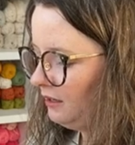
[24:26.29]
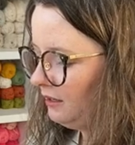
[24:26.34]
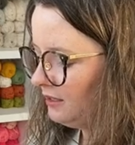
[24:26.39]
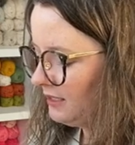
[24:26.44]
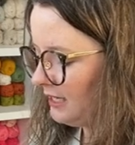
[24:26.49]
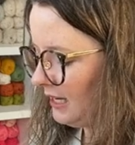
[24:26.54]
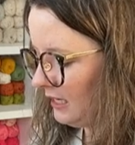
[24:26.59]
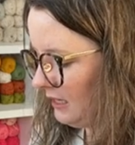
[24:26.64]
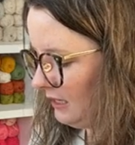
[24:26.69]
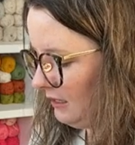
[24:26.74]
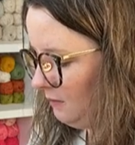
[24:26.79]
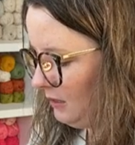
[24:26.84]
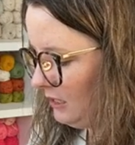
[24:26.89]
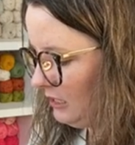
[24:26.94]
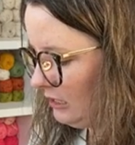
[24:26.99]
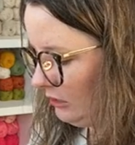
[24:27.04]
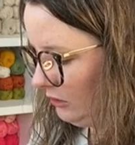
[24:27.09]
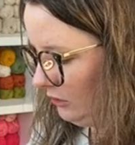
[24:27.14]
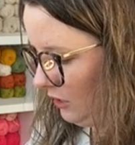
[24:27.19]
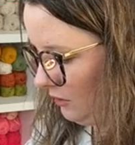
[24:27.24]
Taking
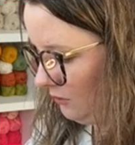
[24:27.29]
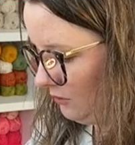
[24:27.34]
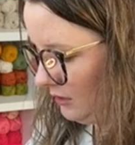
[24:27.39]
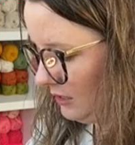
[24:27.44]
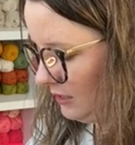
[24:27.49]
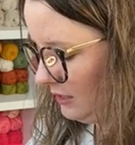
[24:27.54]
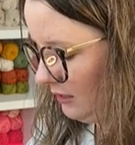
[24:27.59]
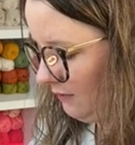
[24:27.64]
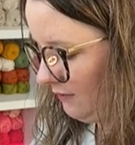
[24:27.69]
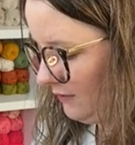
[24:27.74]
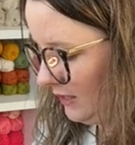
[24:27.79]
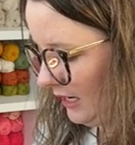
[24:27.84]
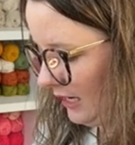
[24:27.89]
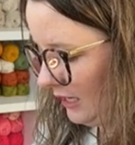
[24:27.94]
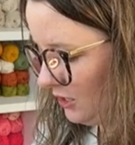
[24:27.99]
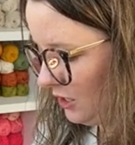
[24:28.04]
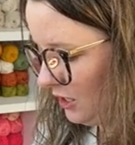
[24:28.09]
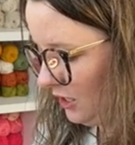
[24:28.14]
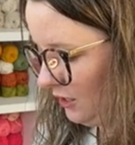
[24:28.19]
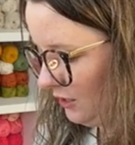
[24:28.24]
mental notes for
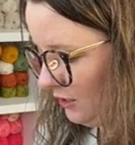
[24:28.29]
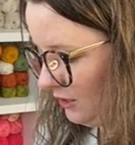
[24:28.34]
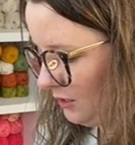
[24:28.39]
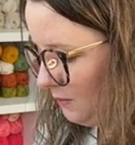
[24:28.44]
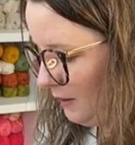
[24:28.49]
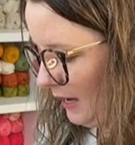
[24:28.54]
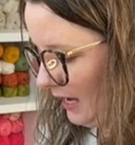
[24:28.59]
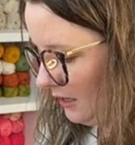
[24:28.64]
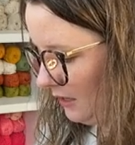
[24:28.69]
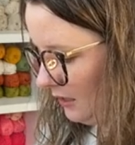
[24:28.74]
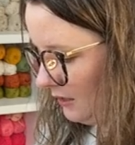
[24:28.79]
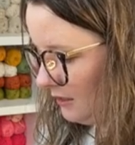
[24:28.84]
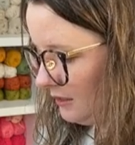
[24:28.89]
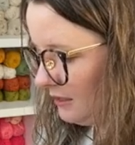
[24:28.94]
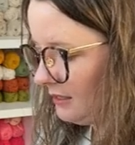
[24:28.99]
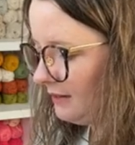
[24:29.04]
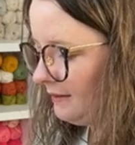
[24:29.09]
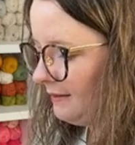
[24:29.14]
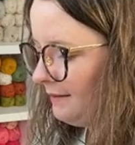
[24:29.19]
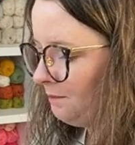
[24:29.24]
next year's patterns.